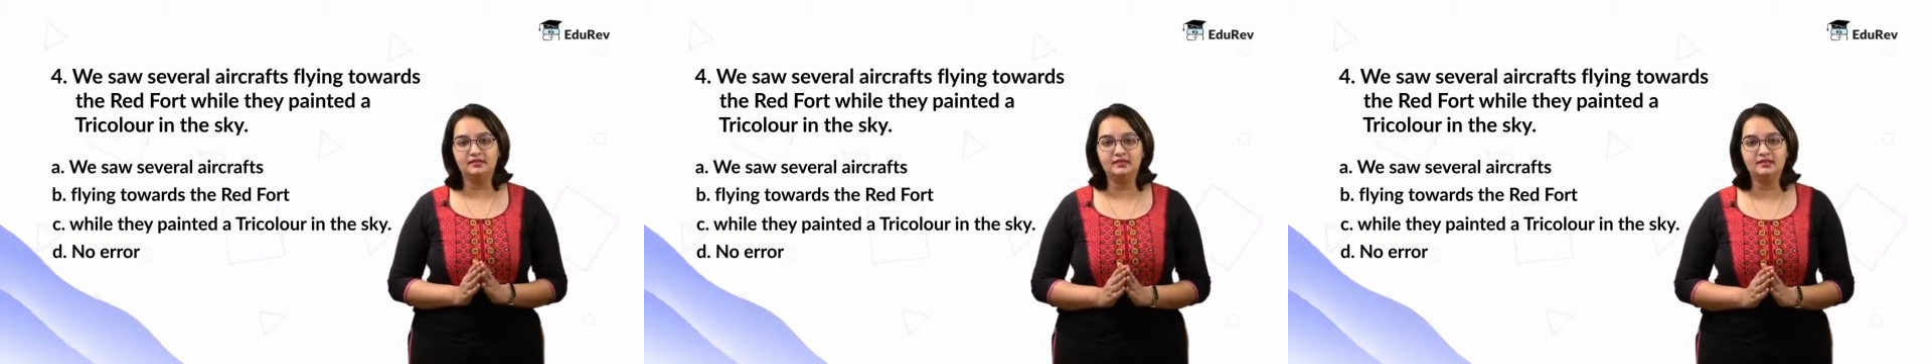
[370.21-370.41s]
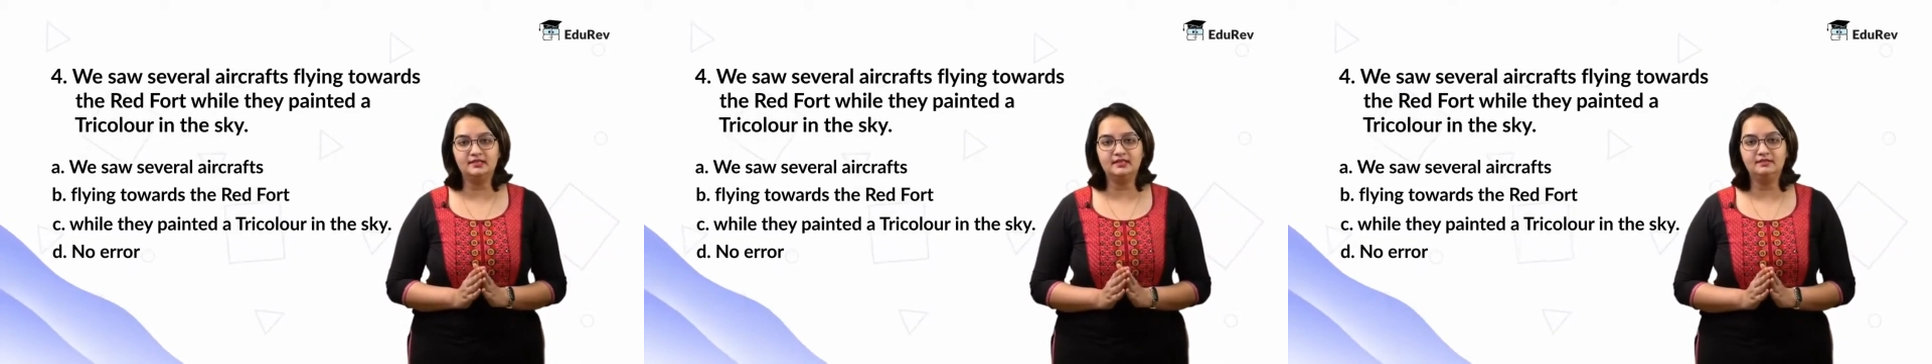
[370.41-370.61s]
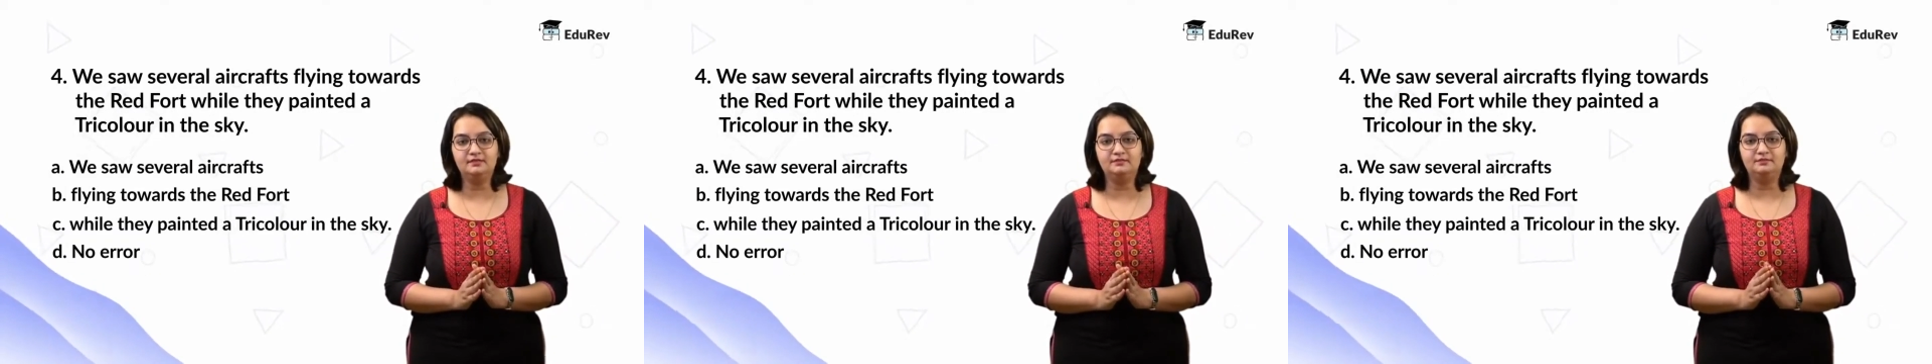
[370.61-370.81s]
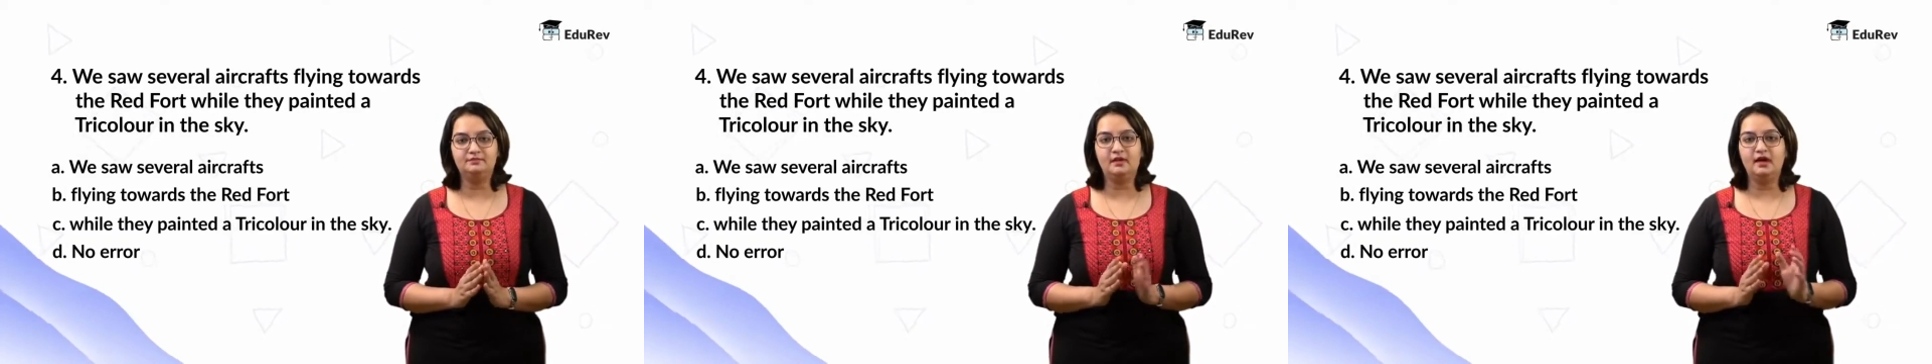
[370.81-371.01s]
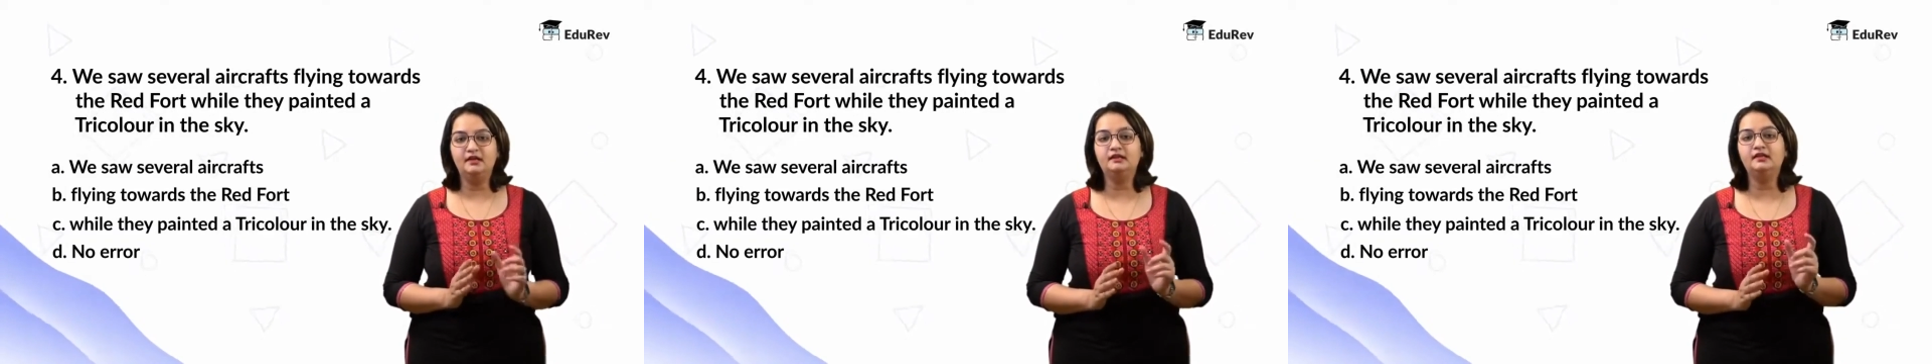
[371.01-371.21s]
is in
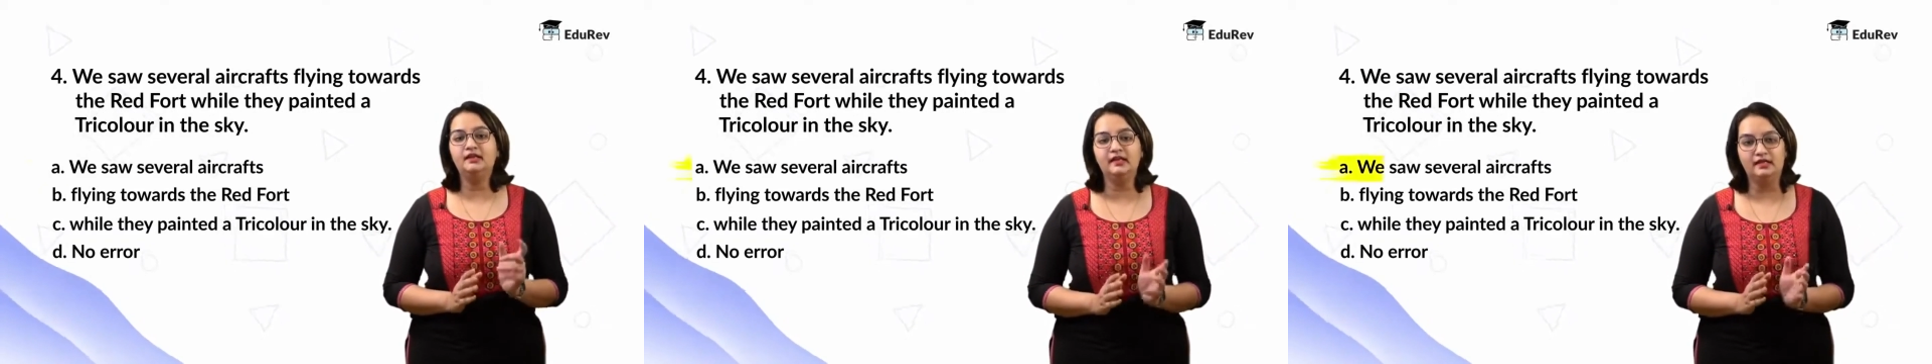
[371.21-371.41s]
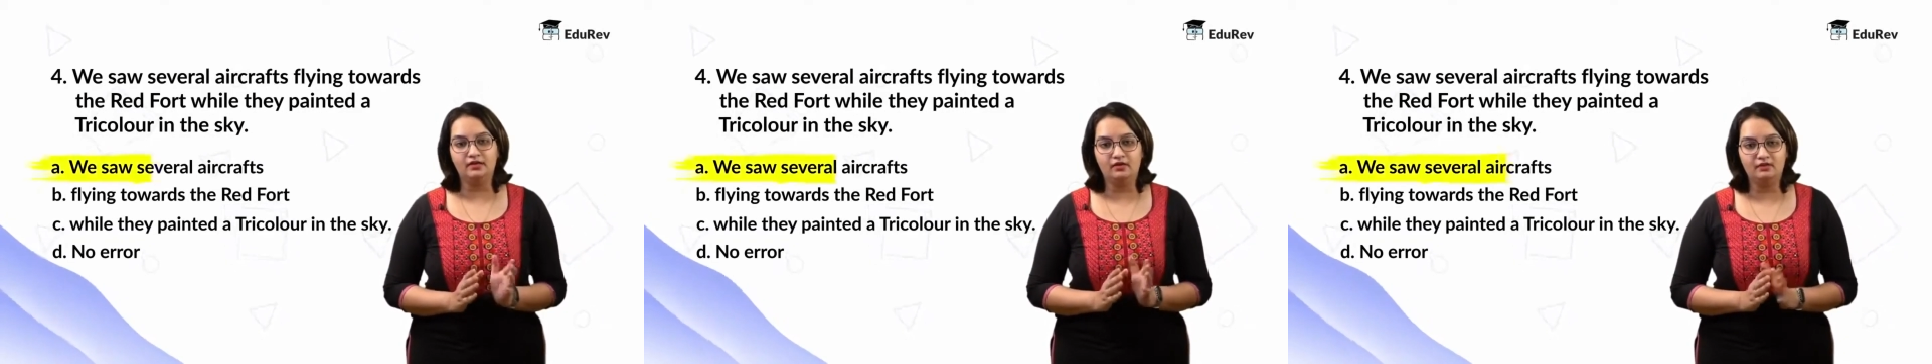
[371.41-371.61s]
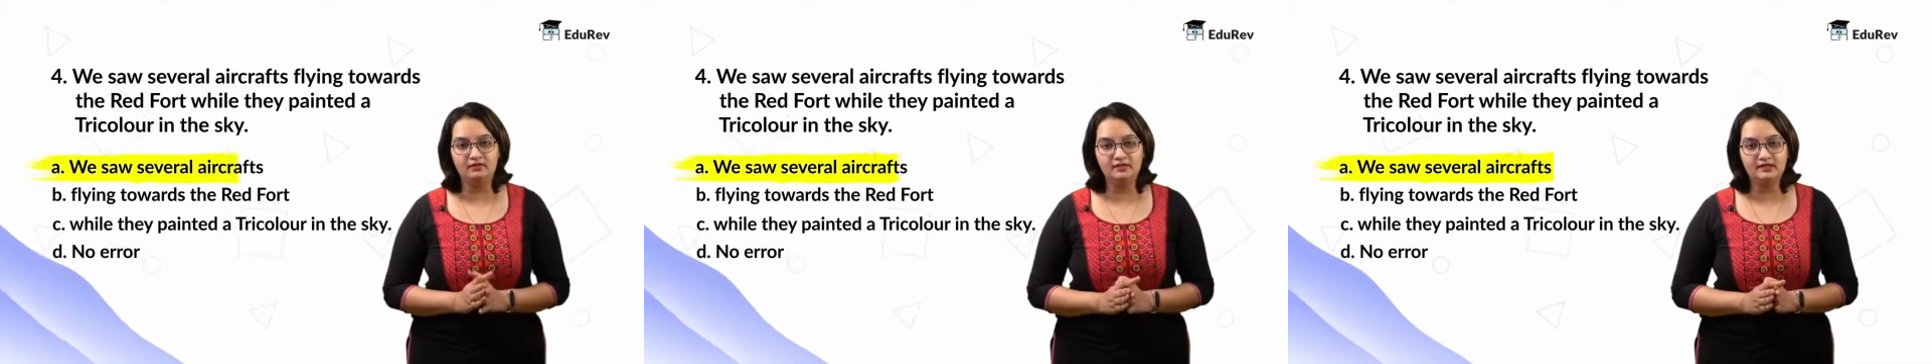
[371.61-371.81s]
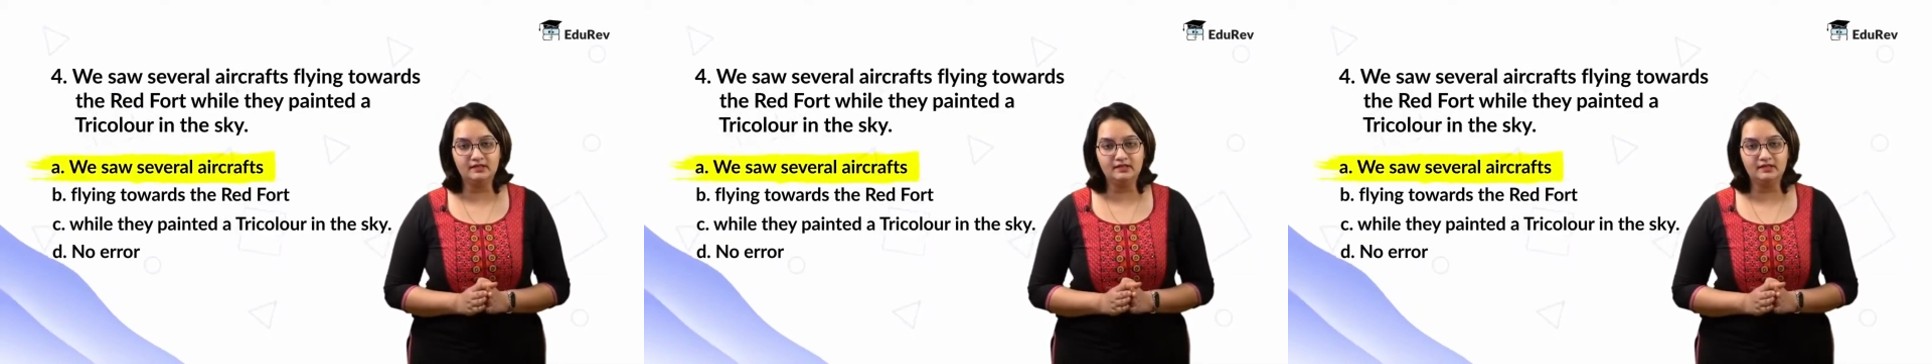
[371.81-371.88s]
part A of the